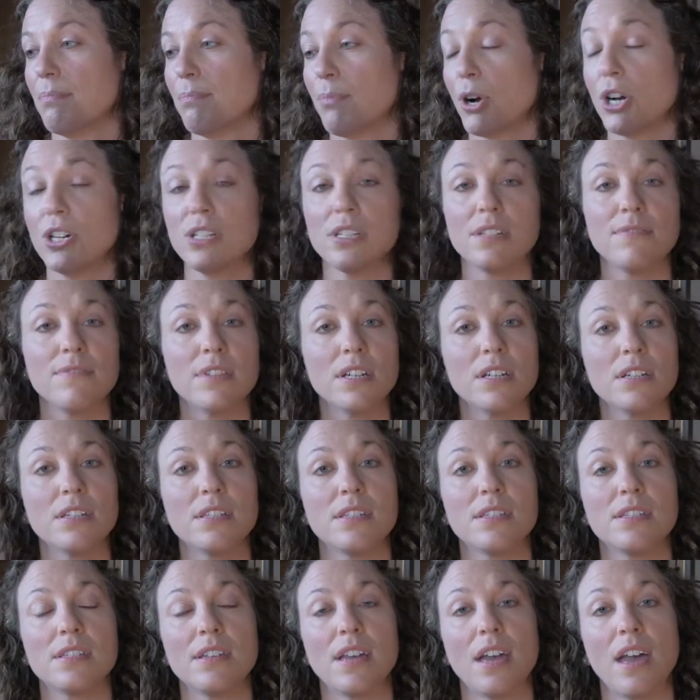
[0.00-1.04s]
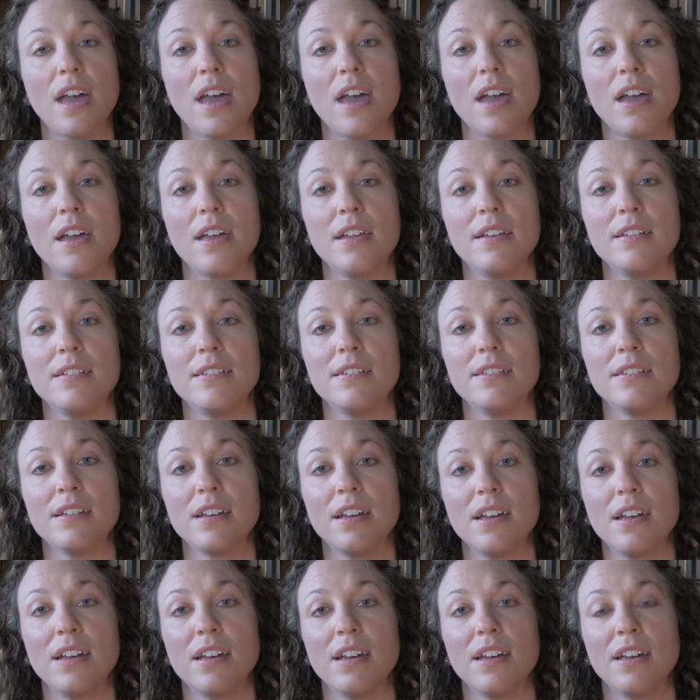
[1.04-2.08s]
parts of this and
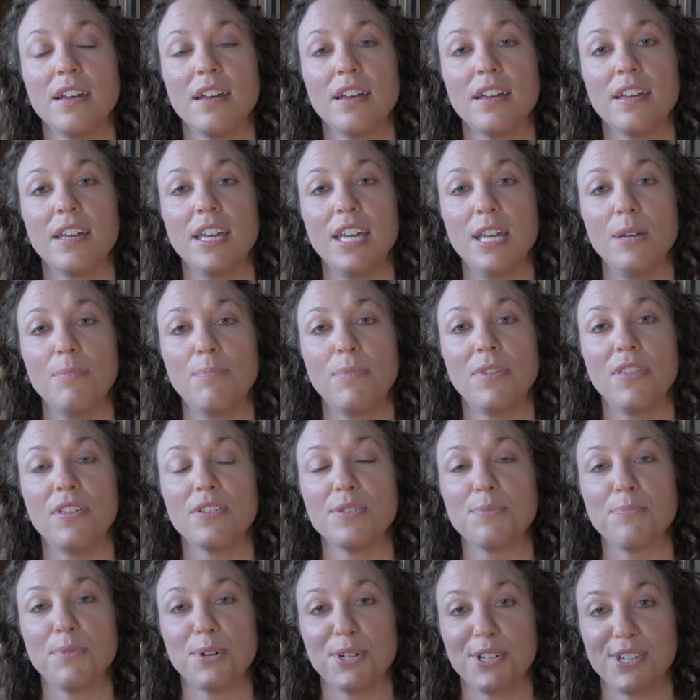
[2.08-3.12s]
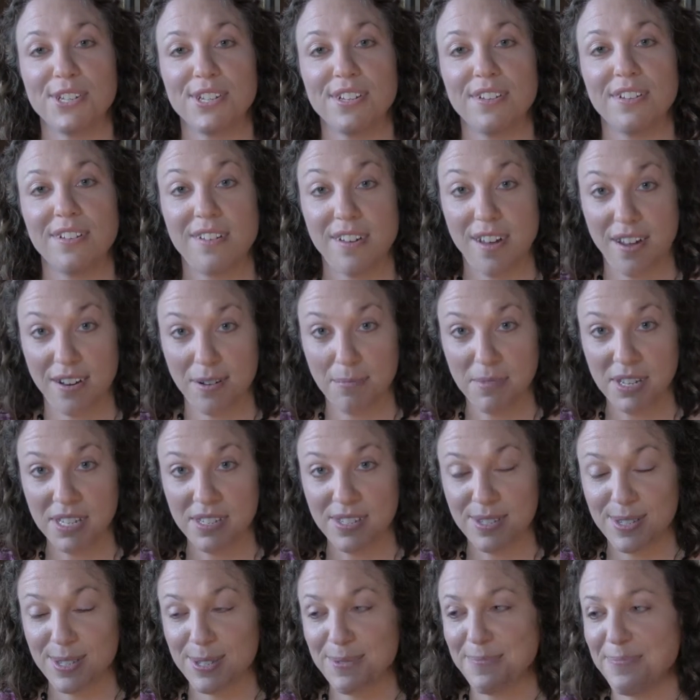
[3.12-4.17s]
keep this person
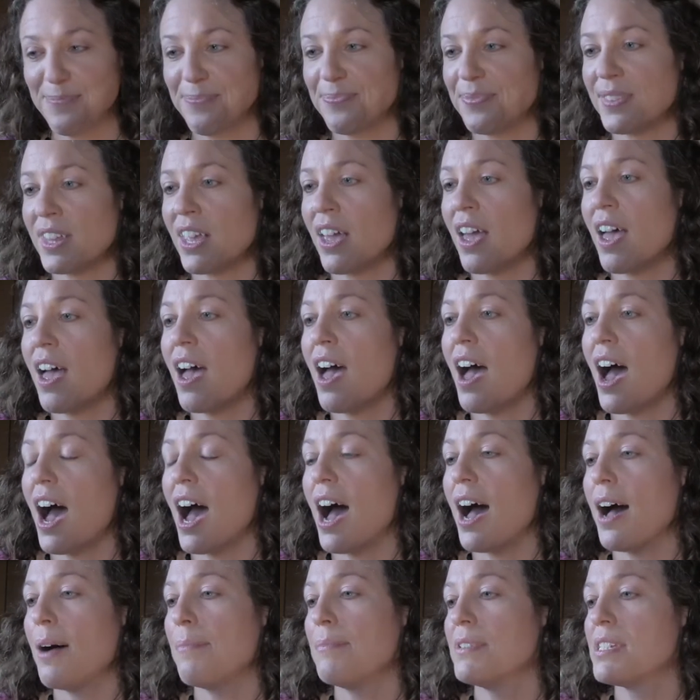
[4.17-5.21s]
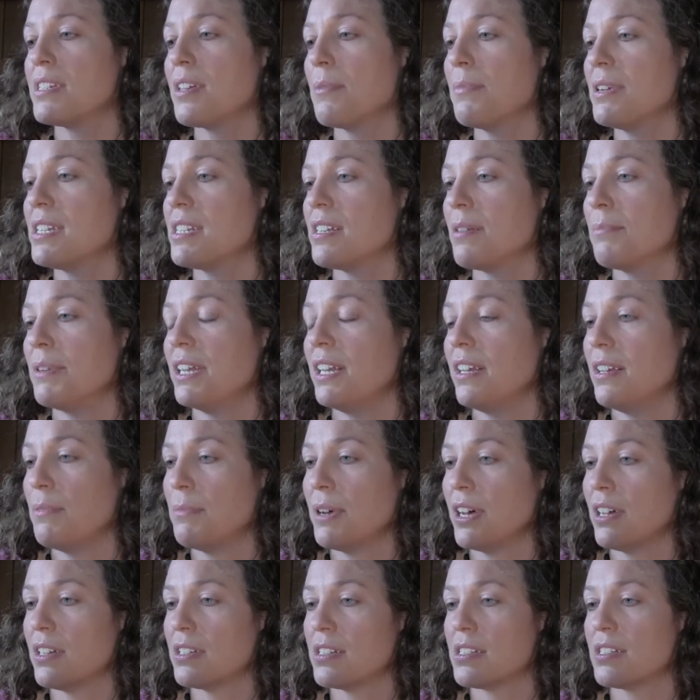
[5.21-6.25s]
anonymous. Someone sent me an
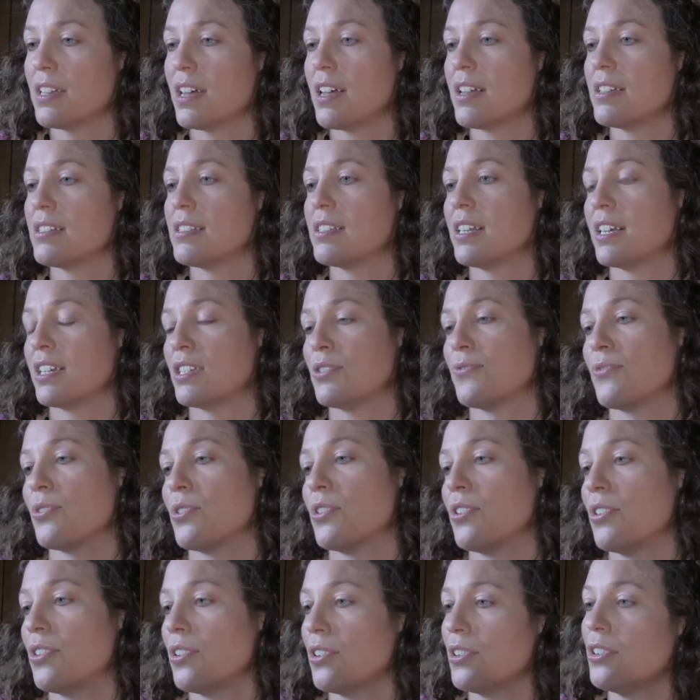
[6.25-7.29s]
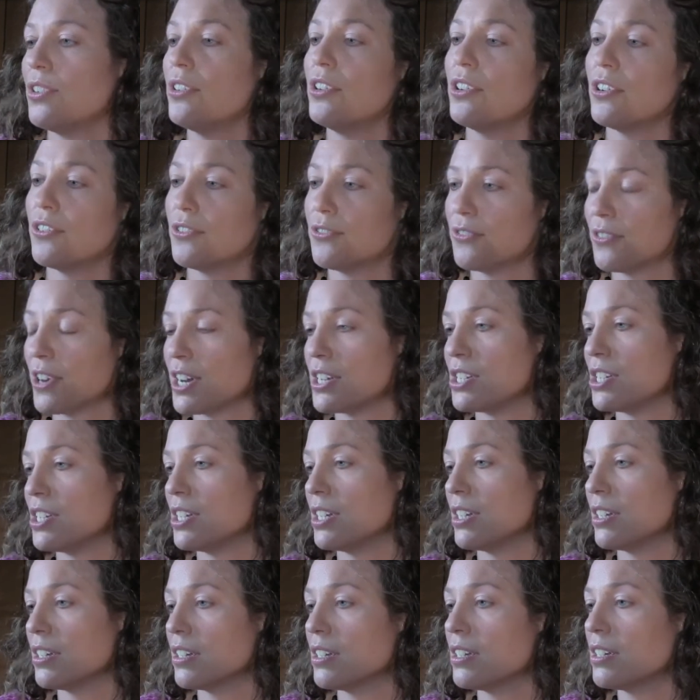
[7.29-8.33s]
email and says, thanks for your
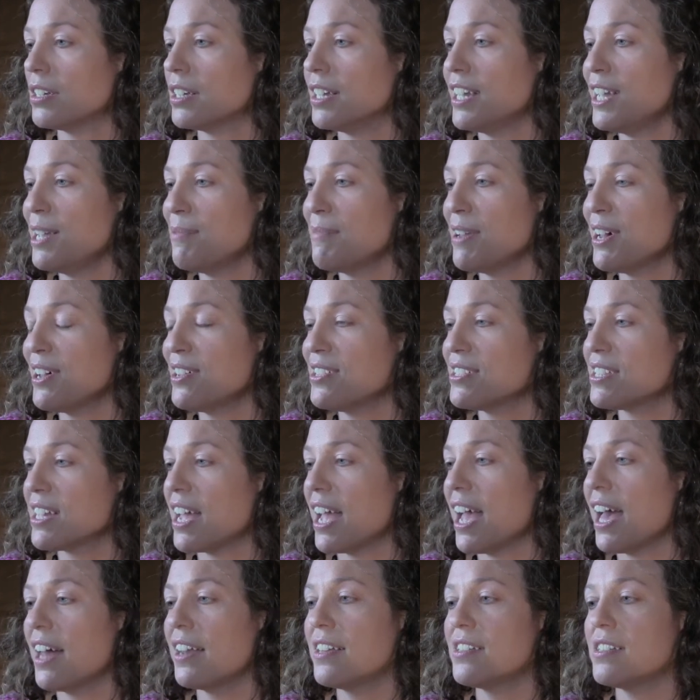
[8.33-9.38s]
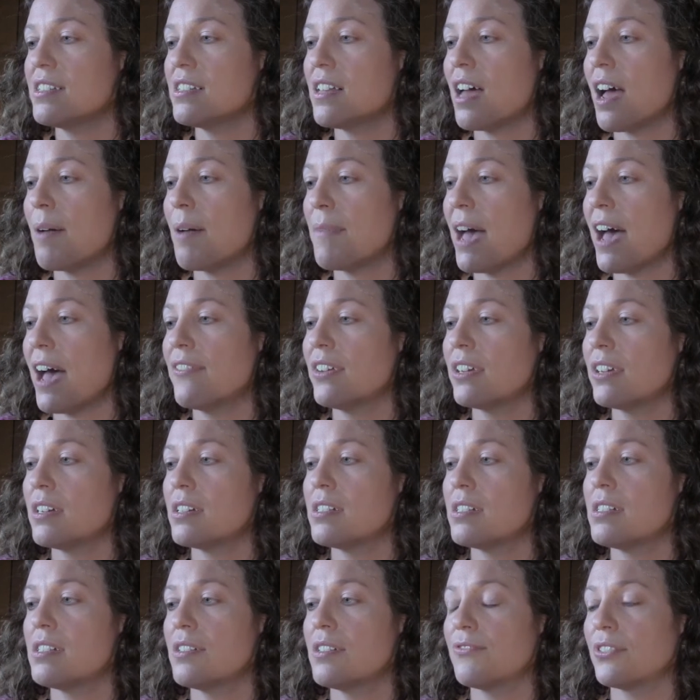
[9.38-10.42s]
refreshing emails. I'm having
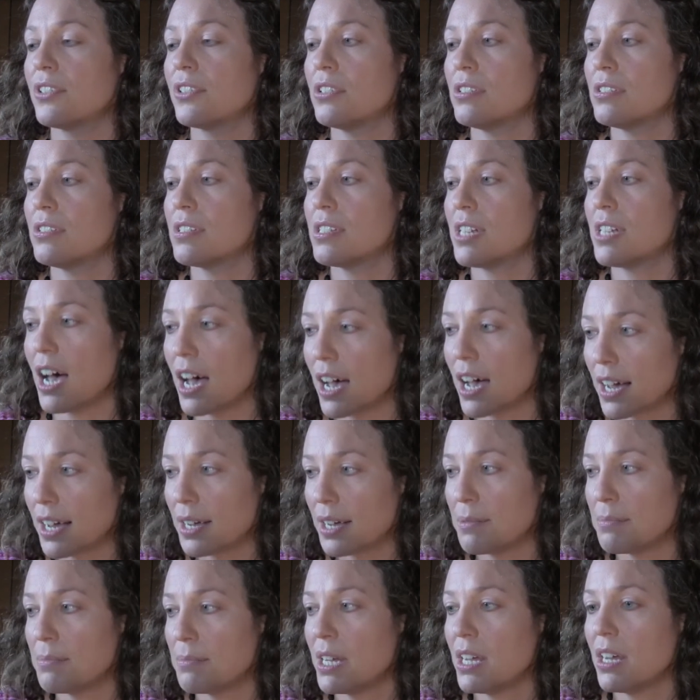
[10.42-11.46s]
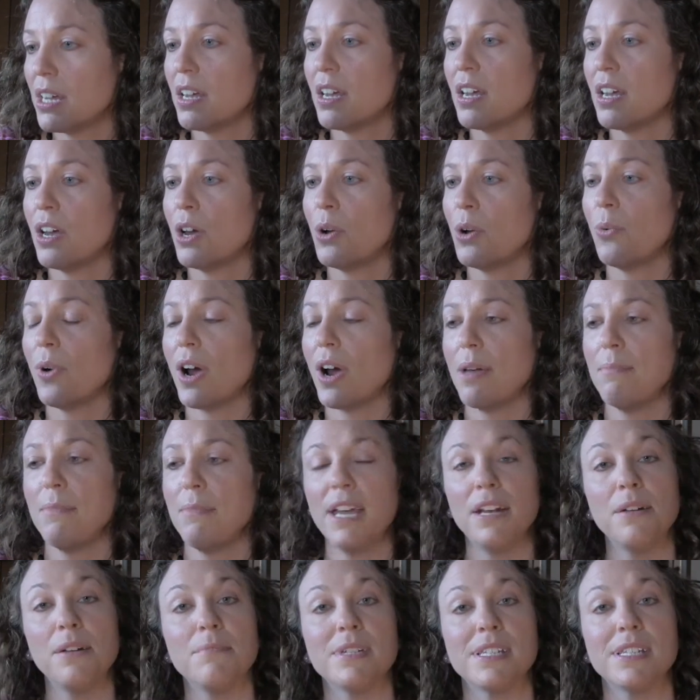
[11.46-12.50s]
a difficult time where I
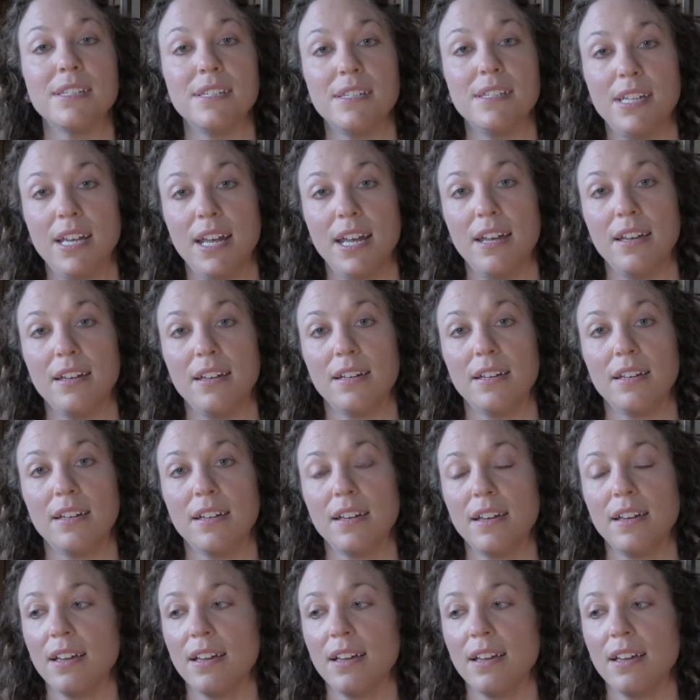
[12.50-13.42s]
made a mistake